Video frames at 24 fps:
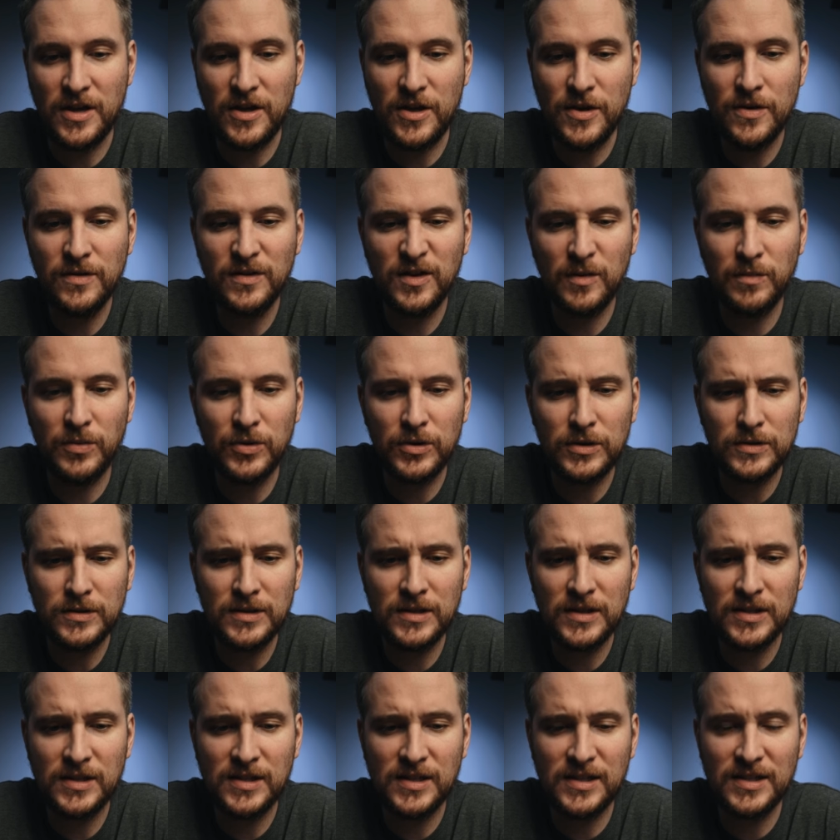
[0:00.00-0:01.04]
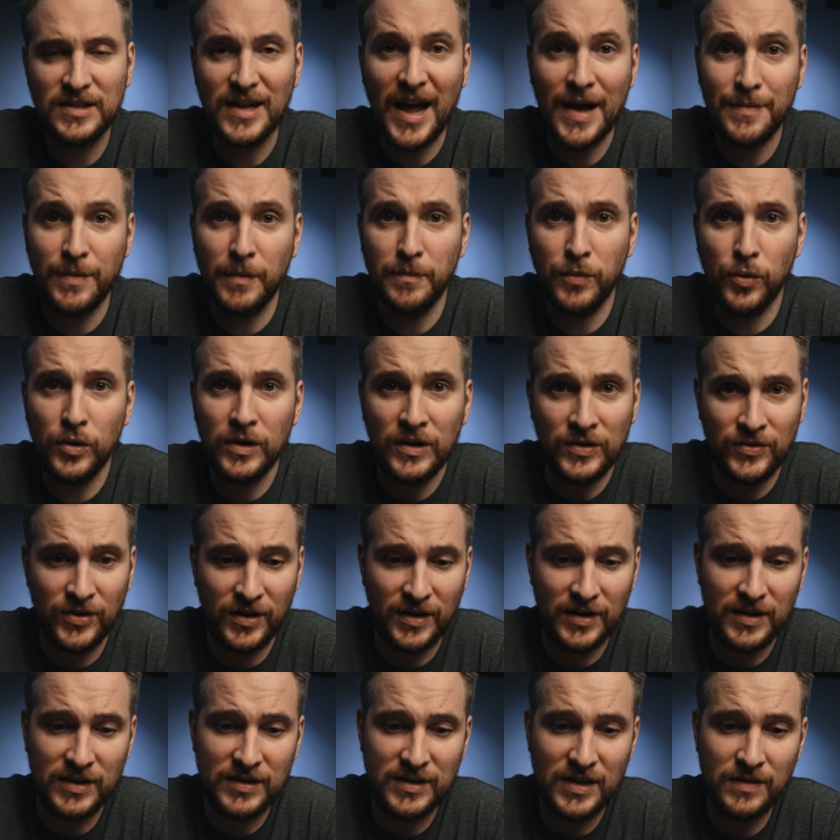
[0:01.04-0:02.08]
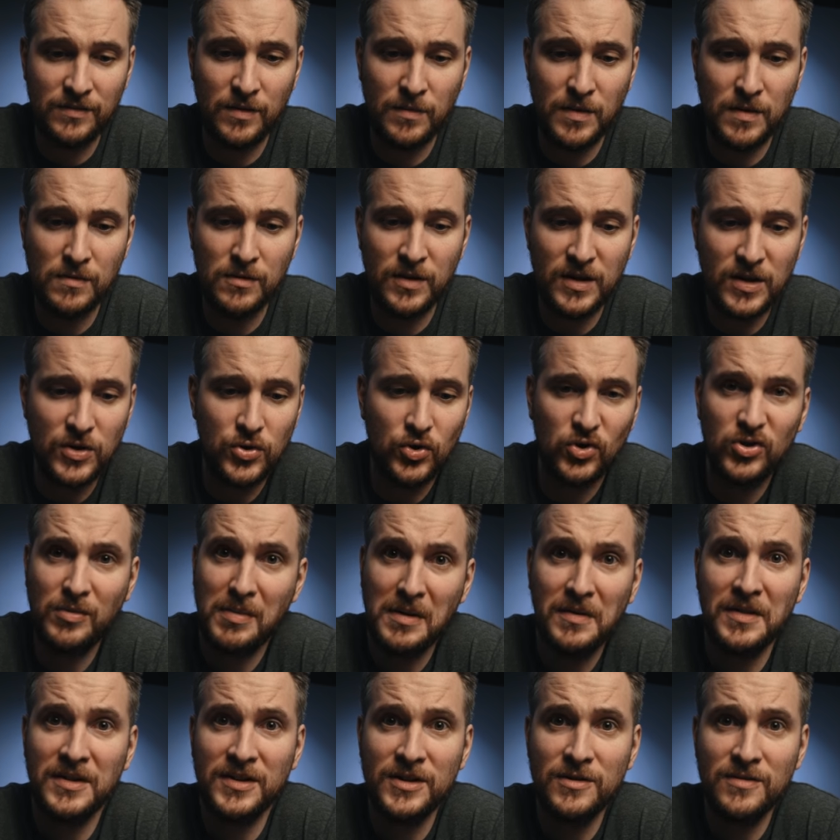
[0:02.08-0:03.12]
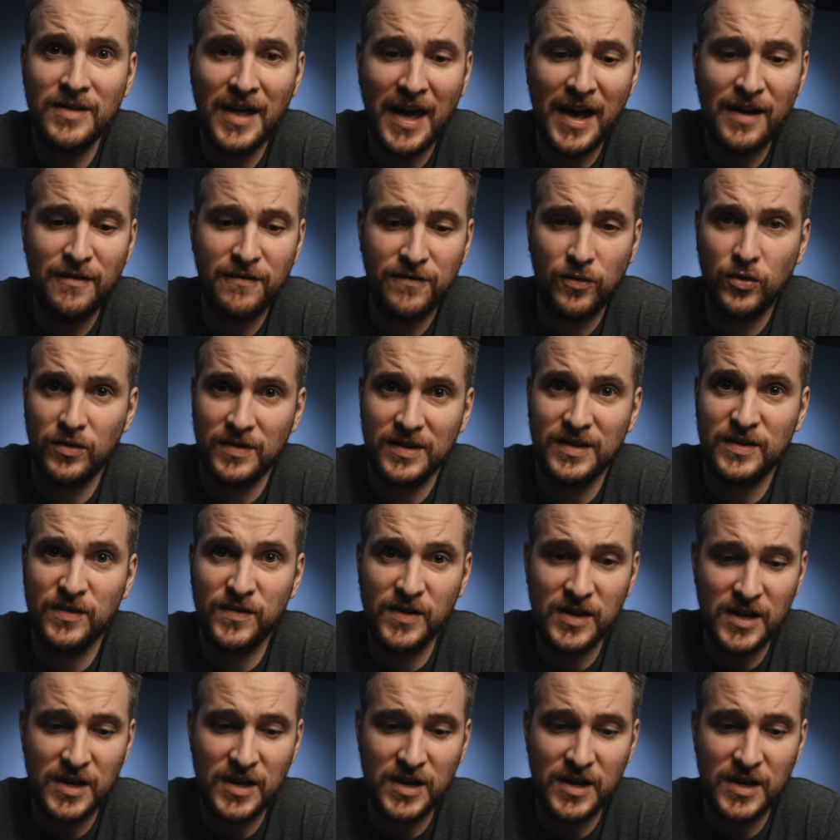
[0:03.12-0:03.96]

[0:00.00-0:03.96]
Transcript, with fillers: usable to snap a portrait, because it would be really cool to be able to do that for this